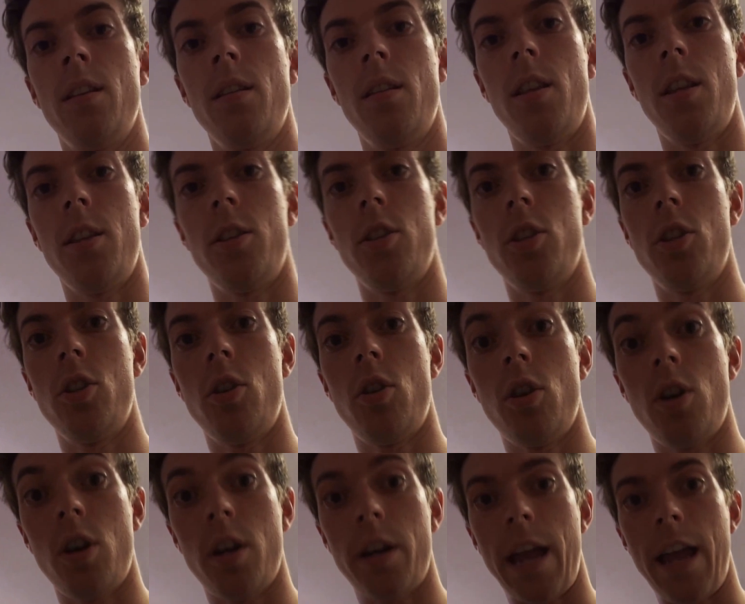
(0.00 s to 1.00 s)
This
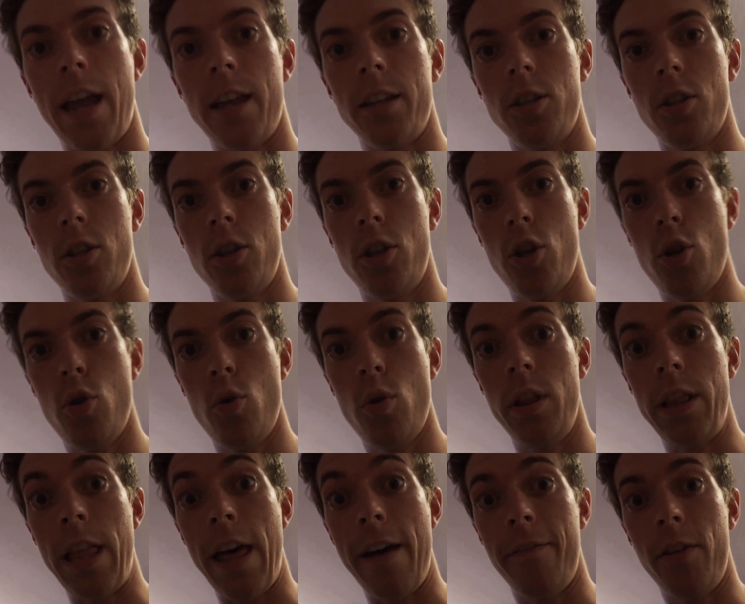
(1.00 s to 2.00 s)
store has two
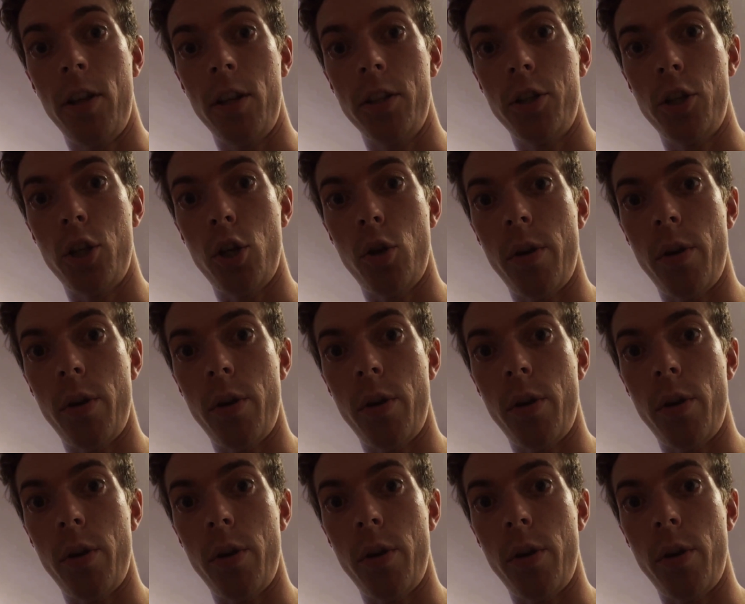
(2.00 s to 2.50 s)
levels to